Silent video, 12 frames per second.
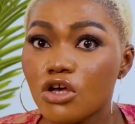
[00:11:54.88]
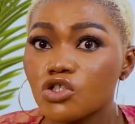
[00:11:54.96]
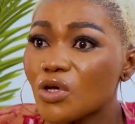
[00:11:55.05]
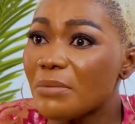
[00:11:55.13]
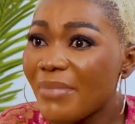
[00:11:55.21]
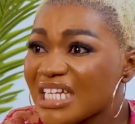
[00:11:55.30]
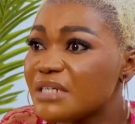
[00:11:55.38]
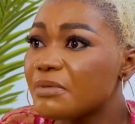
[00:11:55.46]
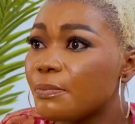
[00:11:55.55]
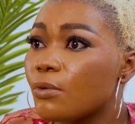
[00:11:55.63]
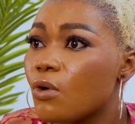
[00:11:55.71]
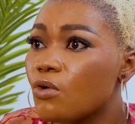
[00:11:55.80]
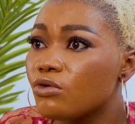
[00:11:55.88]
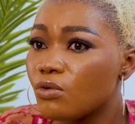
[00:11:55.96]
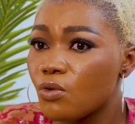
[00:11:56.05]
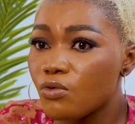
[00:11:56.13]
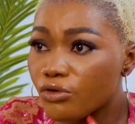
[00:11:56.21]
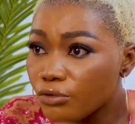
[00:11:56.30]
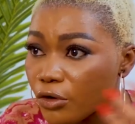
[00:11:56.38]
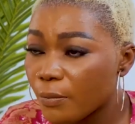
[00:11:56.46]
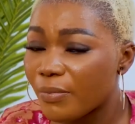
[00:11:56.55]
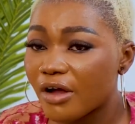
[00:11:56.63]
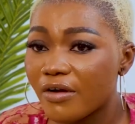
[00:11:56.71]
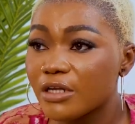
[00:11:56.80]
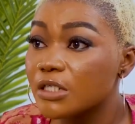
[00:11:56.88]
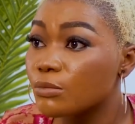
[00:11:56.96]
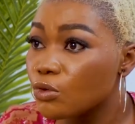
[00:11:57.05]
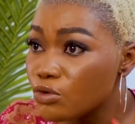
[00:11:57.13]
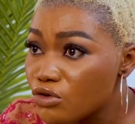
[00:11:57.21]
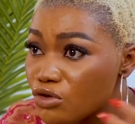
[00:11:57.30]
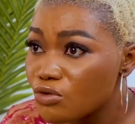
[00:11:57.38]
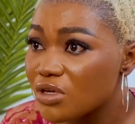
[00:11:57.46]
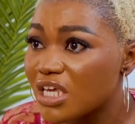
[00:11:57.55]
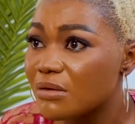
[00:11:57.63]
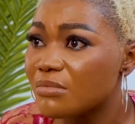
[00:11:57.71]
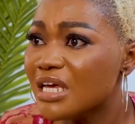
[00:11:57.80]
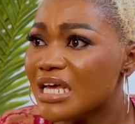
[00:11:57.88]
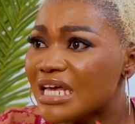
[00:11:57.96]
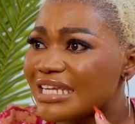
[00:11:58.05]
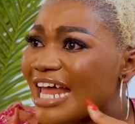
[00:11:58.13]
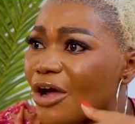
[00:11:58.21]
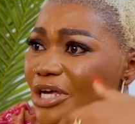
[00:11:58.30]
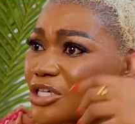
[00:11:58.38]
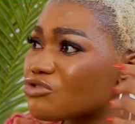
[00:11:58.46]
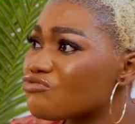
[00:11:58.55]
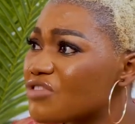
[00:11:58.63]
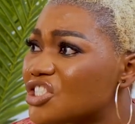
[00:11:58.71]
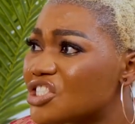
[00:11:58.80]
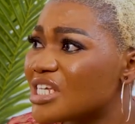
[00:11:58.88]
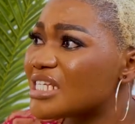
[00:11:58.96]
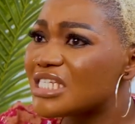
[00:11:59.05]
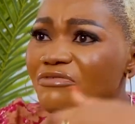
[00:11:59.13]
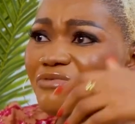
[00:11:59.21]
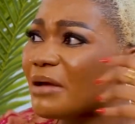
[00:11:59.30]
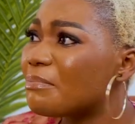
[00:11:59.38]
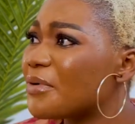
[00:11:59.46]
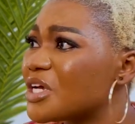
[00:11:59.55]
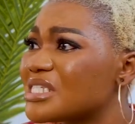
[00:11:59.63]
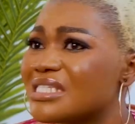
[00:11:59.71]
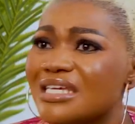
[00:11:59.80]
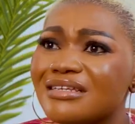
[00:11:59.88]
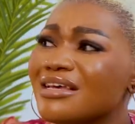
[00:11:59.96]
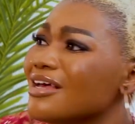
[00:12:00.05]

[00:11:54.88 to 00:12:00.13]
So imagine people who grew up around him, who knew him. Now he's rich. He's a different person.